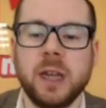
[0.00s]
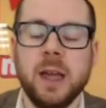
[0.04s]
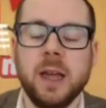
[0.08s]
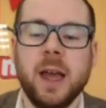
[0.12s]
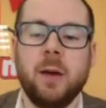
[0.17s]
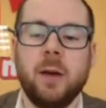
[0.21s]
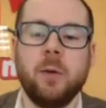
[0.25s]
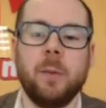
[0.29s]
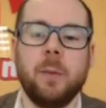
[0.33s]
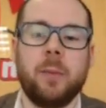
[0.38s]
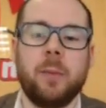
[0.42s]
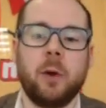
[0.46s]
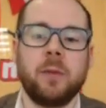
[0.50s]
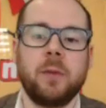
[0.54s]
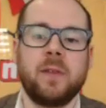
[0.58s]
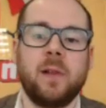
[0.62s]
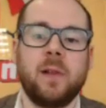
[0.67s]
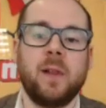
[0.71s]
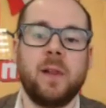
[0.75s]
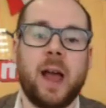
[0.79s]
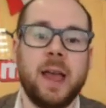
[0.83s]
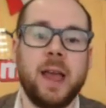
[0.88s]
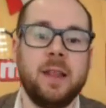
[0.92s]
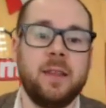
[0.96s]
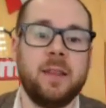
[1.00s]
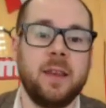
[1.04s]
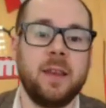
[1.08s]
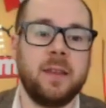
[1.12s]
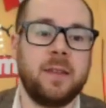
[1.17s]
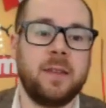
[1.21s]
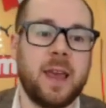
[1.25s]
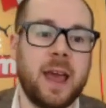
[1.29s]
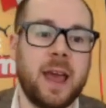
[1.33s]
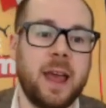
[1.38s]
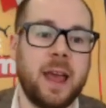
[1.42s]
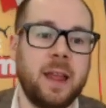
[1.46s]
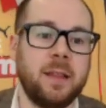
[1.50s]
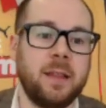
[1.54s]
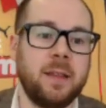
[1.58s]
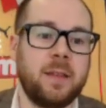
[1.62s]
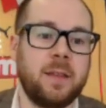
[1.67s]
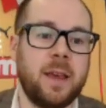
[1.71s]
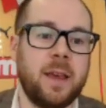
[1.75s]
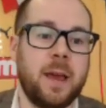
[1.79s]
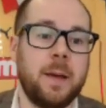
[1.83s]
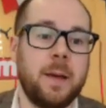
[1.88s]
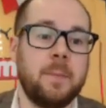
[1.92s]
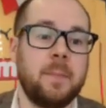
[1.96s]
We're both delighted, and
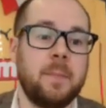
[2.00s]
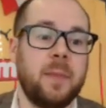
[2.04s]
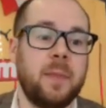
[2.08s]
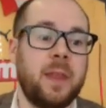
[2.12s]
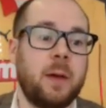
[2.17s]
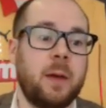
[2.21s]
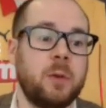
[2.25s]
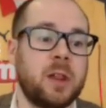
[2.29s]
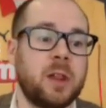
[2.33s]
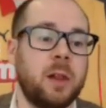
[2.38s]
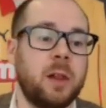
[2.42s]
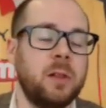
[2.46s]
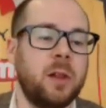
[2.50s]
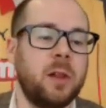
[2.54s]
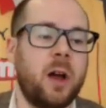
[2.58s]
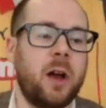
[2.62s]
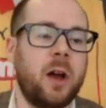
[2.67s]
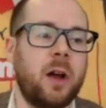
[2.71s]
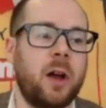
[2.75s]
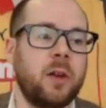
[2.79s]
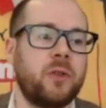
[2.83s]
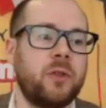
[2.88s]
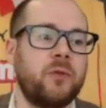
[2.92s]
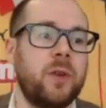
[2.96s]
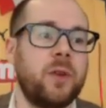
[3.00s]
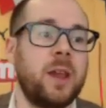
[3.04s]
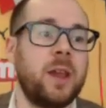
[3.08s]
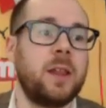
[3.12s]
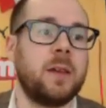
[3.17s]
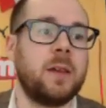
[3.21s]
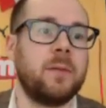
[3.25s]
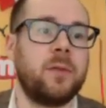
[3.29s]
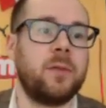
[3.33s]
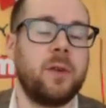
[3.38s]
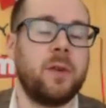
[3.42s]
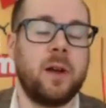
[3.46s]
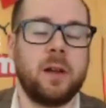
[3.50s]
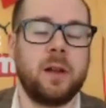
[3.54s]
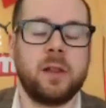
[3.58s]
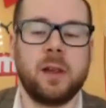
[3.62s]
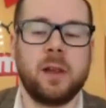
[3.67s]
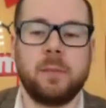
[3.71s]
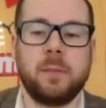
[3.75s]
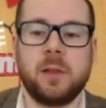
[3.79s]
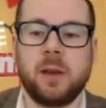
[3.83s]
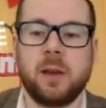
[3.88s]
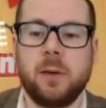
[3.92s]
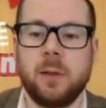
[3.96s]
that was a large reason for our
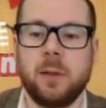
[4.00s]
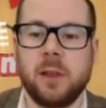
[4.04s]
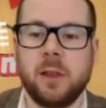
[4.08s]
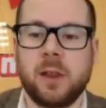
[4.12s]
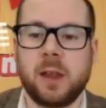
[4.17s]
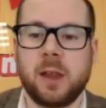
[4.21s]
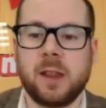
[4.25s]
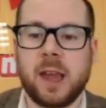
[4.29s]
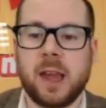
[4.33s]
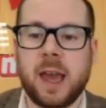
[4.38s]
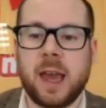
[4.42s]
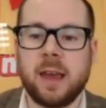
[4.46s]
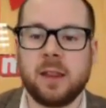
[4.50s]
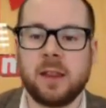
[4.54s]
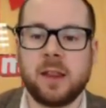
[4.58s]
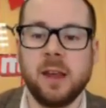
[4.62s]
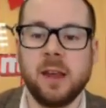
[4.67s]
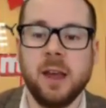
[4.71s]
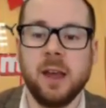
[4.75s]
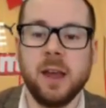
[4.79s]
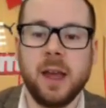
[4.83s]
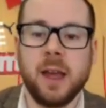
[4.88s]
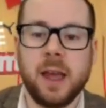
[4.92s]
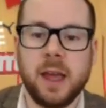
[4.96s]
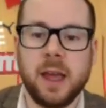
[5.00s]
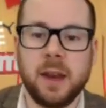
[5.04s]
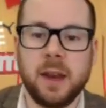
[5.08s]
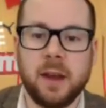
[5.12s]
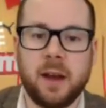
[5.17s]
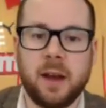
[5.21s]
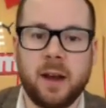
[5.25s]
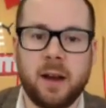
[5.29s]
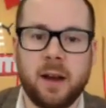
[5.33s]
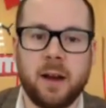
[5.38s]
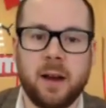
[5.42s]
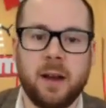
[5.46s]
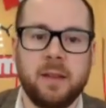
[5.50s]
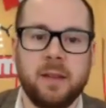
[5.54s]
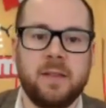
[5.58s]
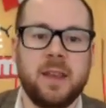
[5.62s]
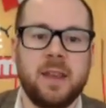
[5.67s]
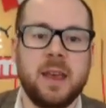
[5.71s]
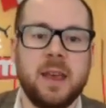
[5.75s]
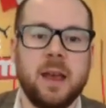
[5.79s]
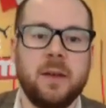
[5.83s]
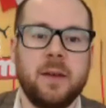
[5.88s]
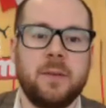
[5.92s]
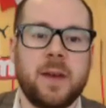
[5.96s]
subsequent success in our
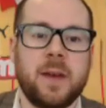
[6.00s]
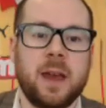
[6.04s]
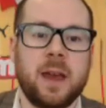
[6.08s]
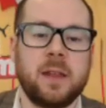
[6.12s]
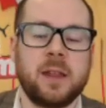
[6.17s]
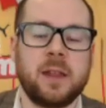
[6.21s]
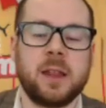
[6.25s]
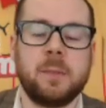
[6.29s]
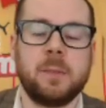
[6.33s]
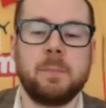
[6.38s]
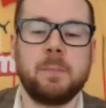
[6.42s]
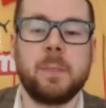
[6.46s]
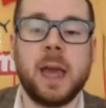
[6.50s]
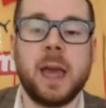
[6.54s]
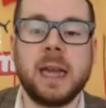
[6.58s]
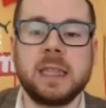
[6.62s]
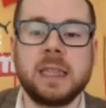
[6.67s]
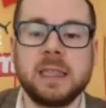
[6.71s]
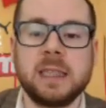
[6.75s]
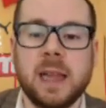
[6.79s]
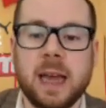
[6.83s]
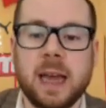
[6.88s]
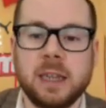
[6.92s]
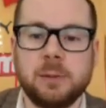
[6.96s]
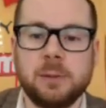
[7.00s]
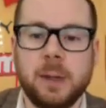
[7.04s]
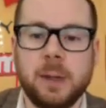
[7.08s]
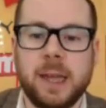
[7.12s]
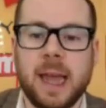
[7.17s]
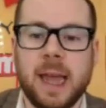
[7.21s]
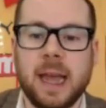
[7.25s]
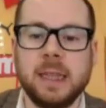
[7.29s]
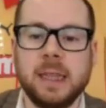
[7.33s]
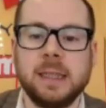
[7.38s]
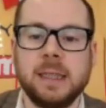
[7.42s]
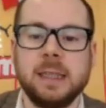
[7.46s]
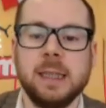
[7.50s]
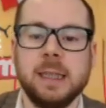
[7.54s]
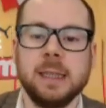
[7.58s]
DFS picks last weekend.